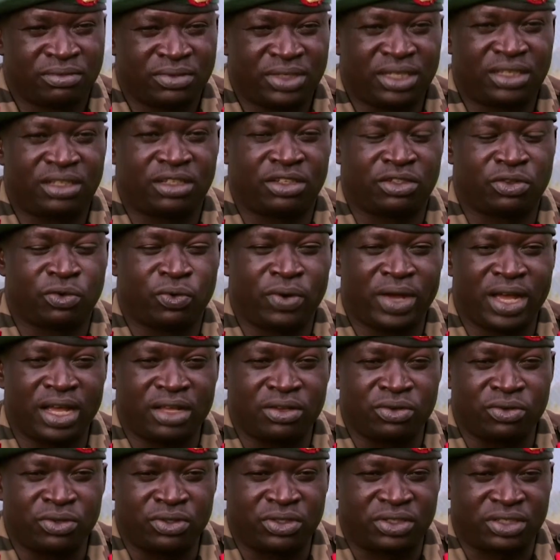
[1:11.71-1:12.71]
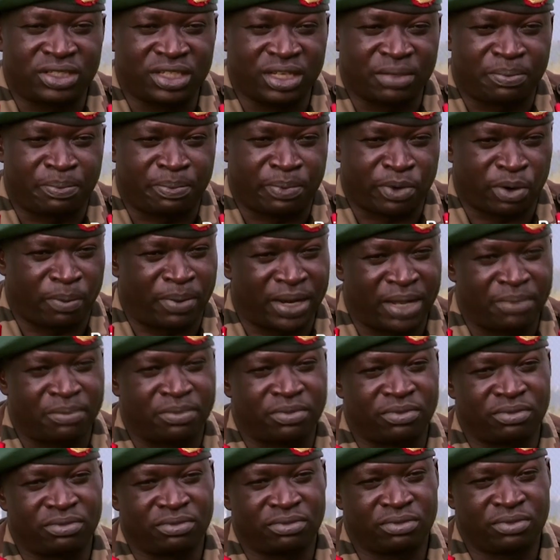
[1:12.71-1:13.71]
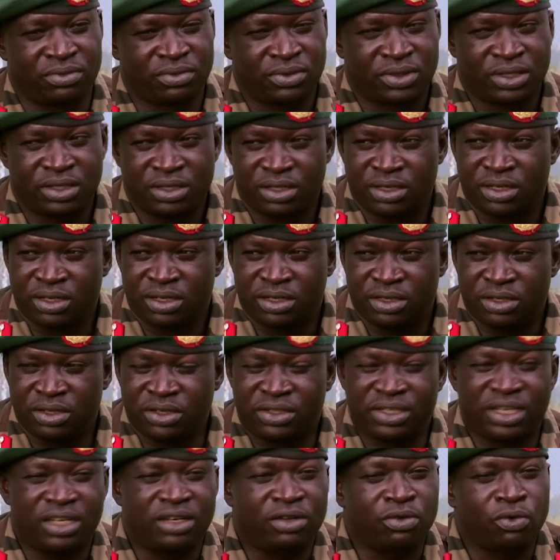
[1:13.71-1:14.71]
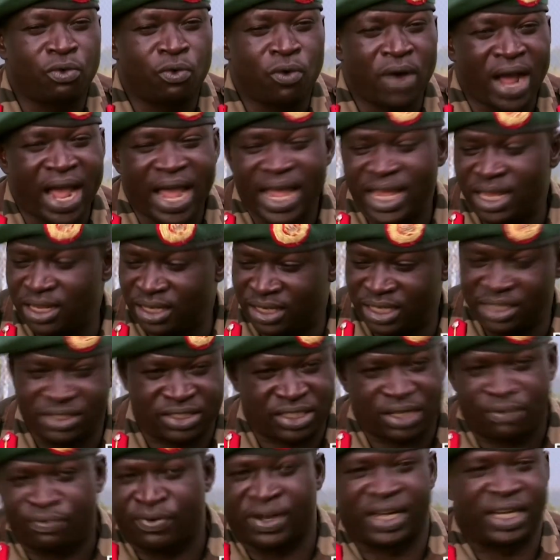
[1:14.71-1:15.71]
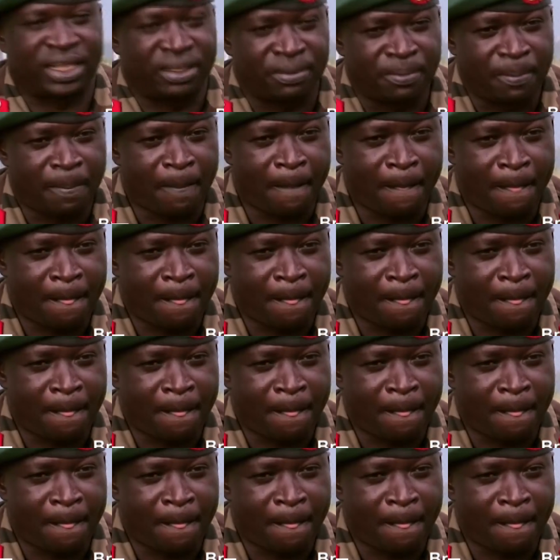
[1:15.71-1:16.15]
This is where you would see a problem. You said, why this suffering?